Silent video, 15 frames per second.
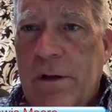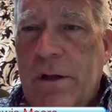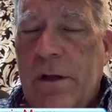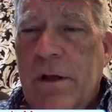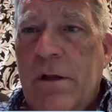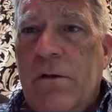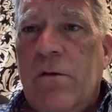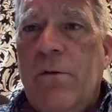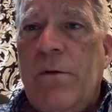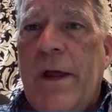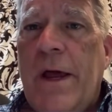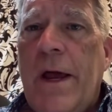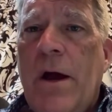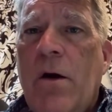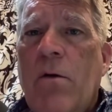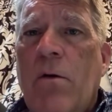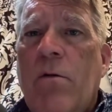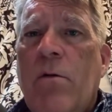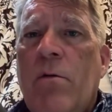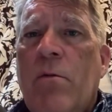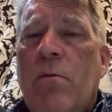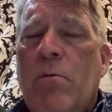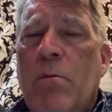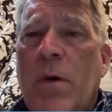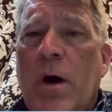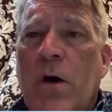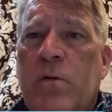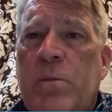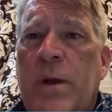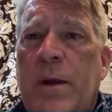So now
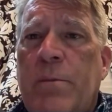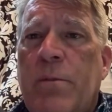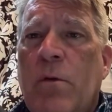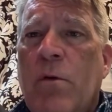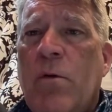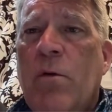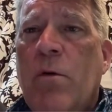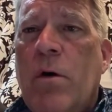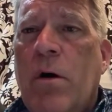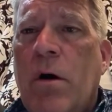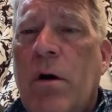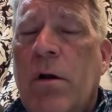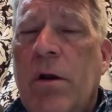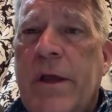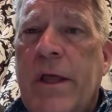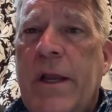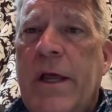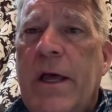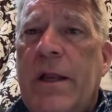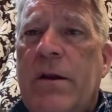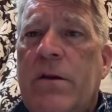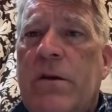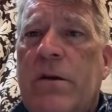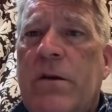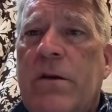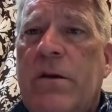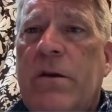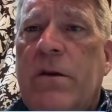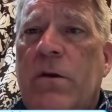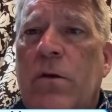most people are looking at
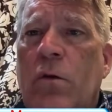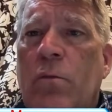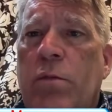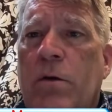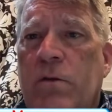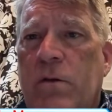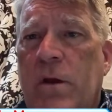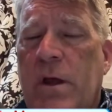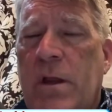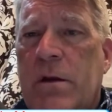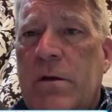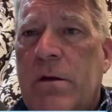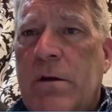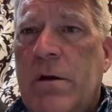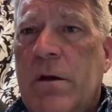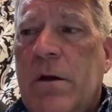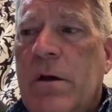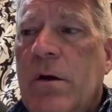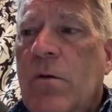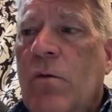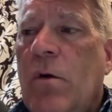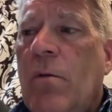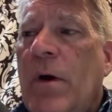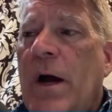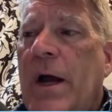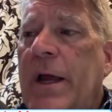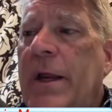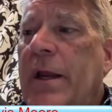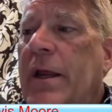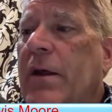2%. Well, mine
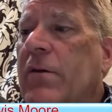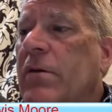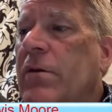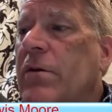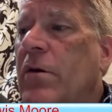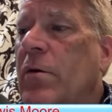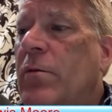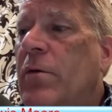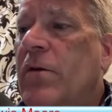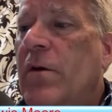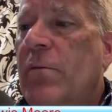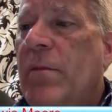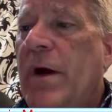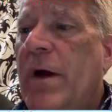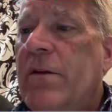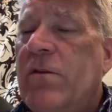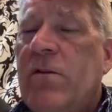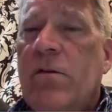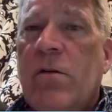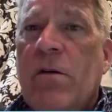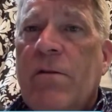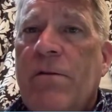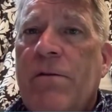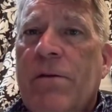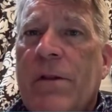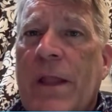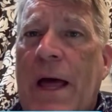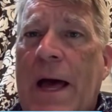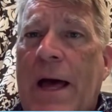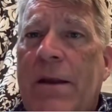isn't 2%. Mine's still a
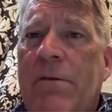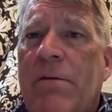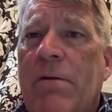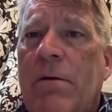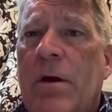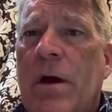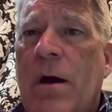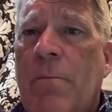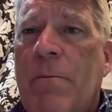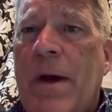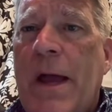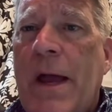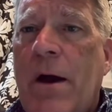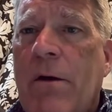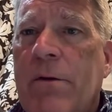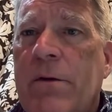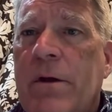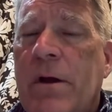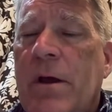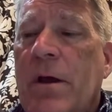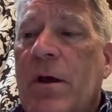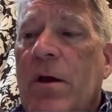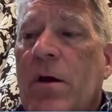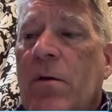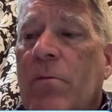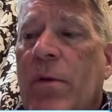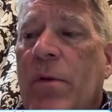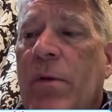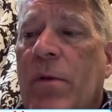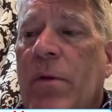flat amount,
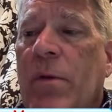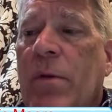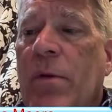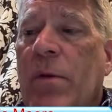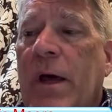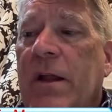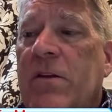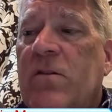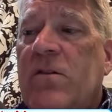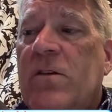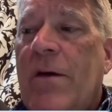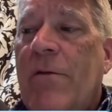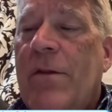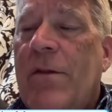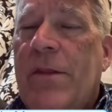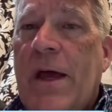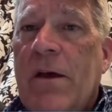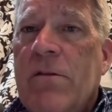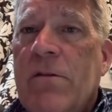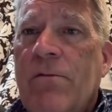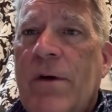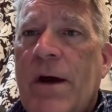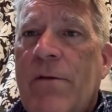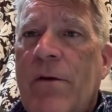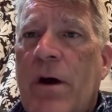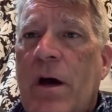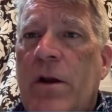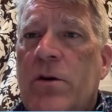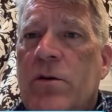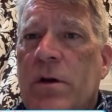but it's
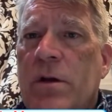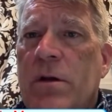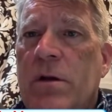7,500.